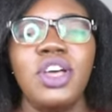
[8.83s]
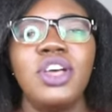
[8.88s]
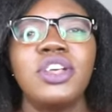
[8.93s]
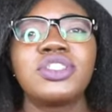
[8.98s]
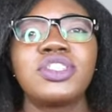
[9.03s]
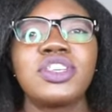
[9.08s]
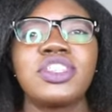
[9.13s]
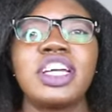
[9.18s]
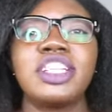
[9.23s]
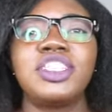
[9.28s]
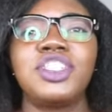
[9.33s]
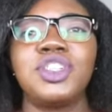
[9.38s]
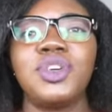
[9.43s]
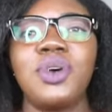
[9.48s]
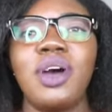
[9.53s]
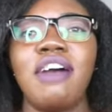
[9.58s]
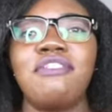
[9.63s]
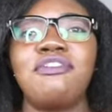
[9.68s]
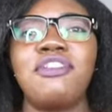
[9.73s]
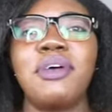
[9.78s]
so that you
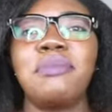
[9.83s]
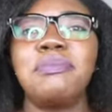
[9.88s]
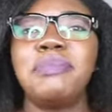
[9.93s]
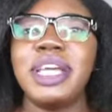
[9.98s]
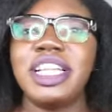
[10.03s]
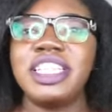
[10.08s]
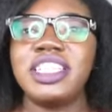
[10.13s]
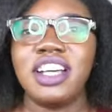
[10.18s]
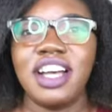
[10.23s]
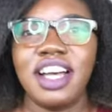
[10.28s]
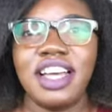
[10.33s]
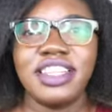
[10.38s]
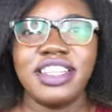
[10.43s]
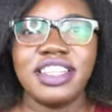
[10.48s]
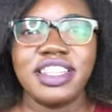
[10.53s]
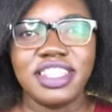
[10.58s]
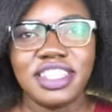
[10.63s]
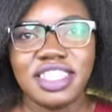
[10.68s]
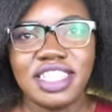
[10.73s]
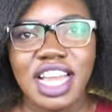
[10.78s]
have a better
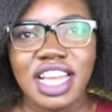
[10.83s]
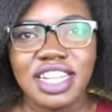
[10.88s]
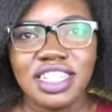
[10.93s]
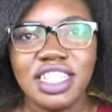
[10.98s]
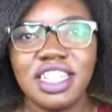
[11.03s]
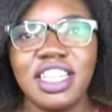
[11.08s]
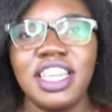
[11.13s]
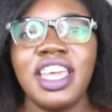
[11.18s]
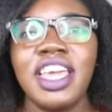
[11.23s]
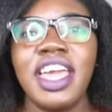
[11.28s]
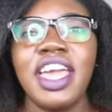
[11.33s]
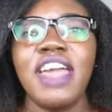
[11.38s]
understanding.